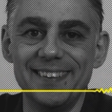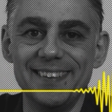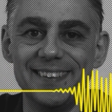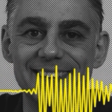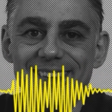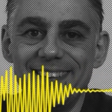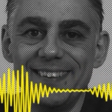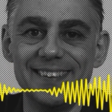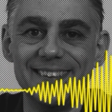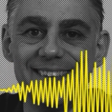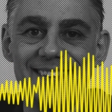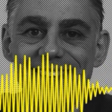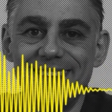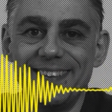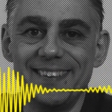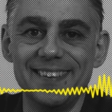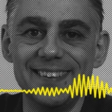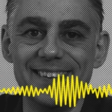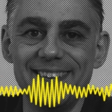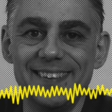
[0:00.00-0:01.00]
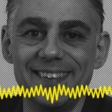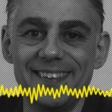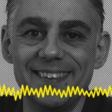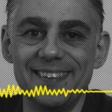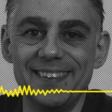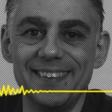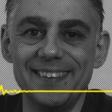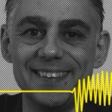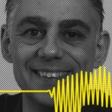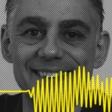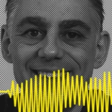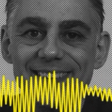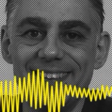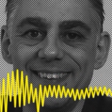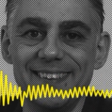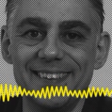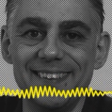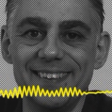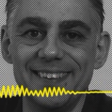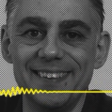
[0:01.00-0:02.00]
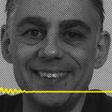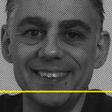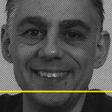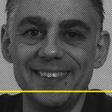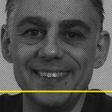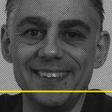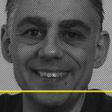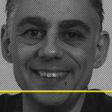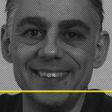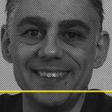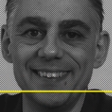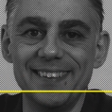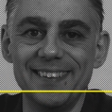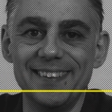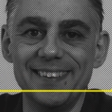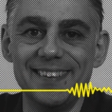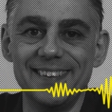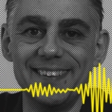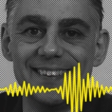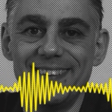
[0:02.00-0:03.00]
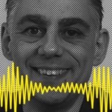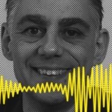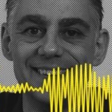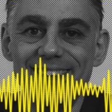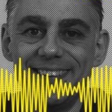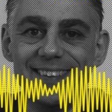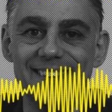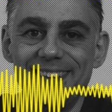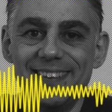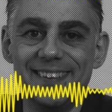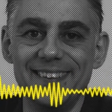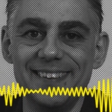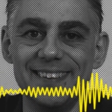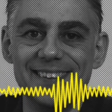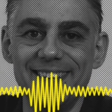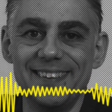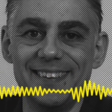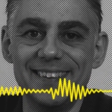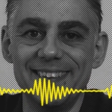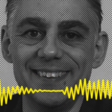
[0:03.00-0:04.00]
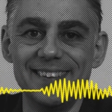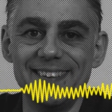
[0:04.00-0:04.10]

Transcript: that might be that they're very successful